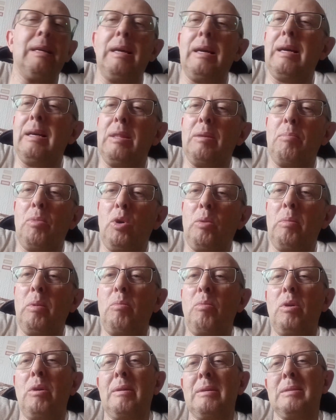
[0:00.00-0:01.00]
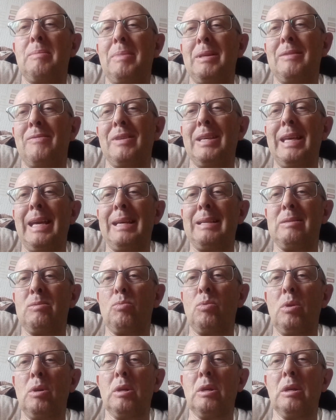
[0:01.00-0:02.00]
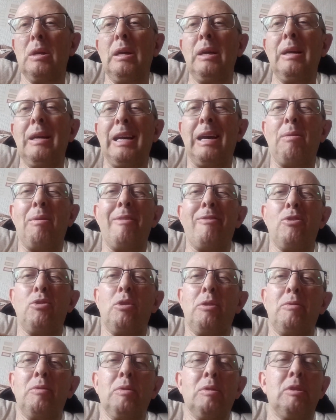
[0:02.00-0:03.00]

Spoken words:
at the moment where it's a bit of guesswork. However, over